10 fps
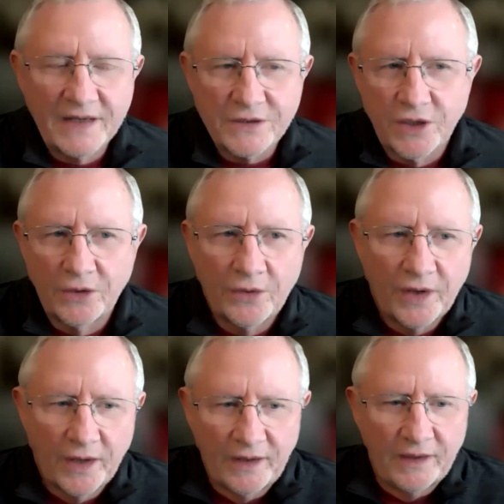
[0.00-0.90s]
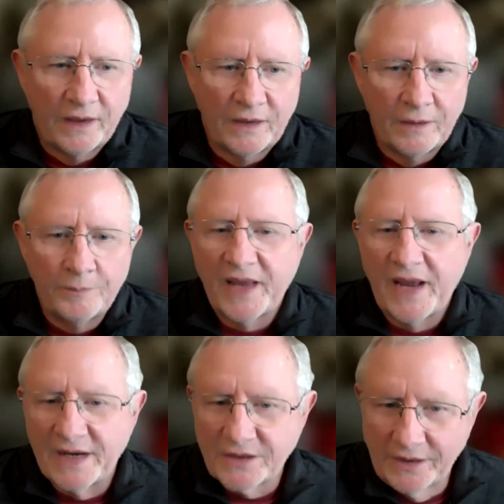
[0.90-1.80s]
thanks, Joe. And
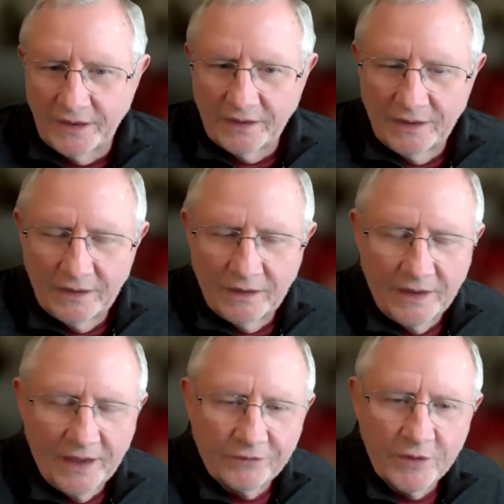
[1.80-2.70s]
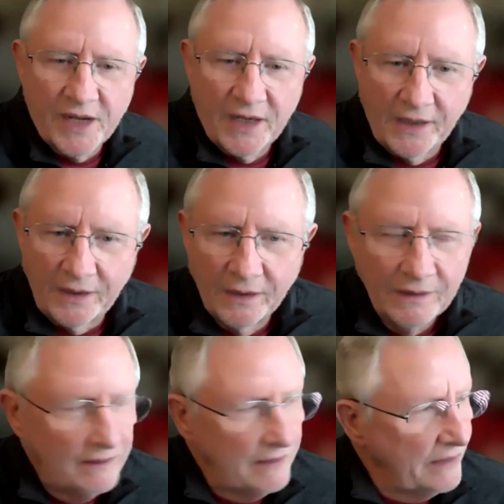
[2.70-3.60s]
actually,
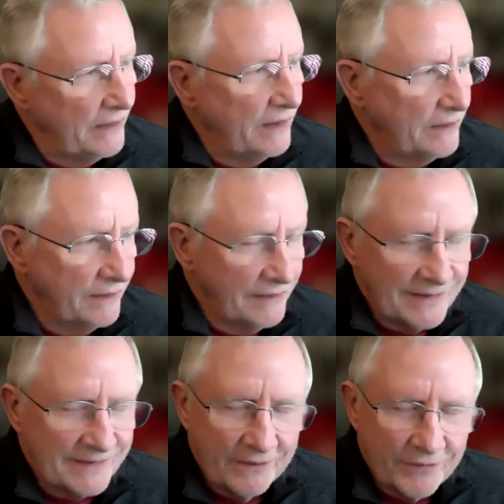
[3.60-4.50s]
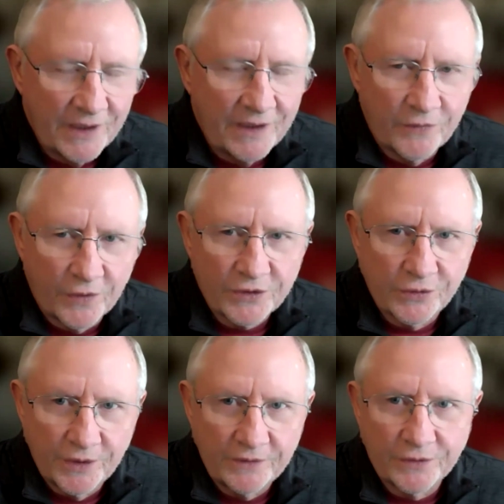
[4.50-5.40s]
everybody, let's give it up
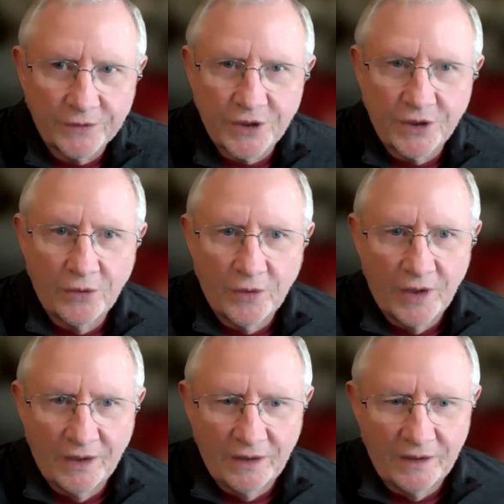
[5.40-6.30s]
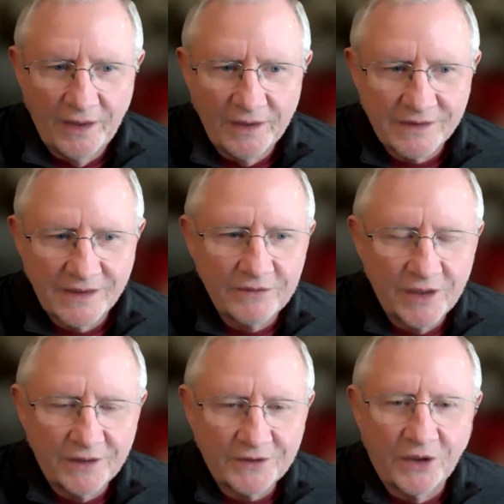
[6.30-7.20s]
virtually for Joe. He has
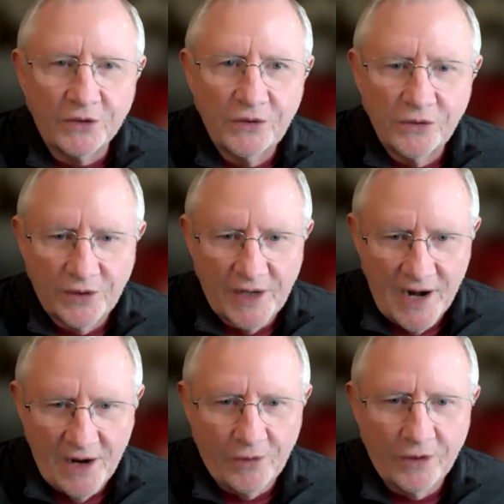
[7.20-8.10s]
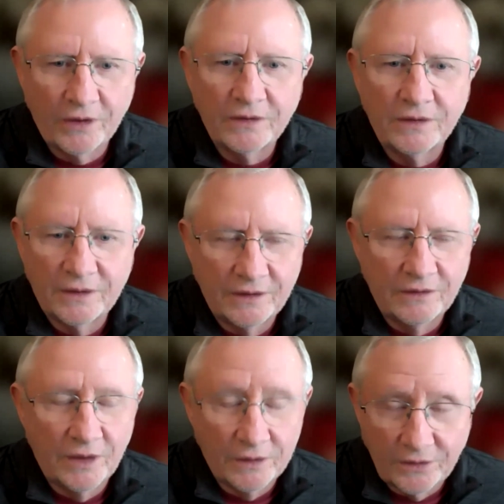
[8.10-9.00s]
given us a good hour,
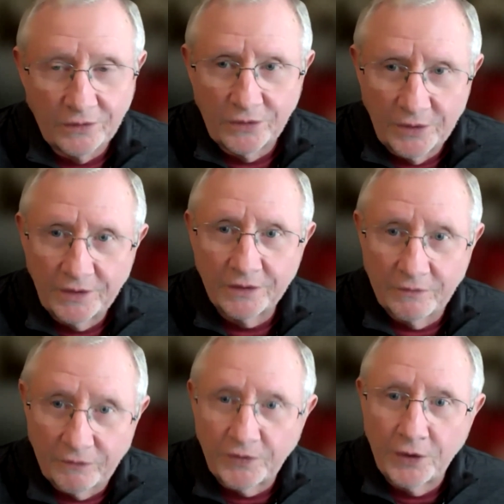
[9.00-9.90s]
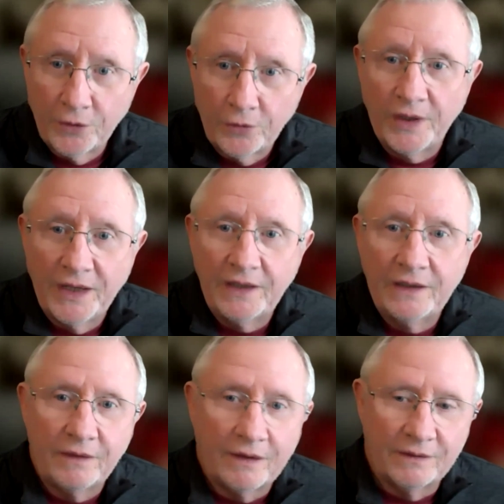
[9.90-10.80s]
a good
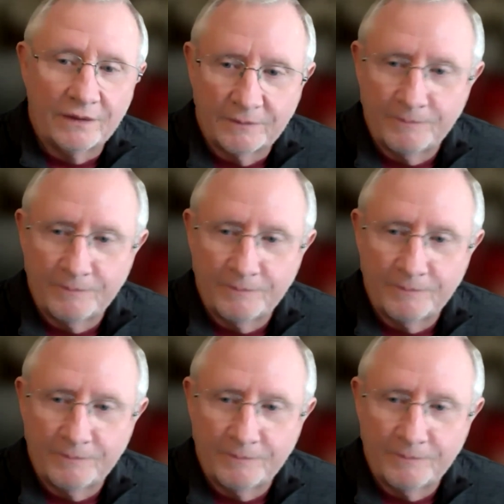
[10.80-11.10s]
flew-in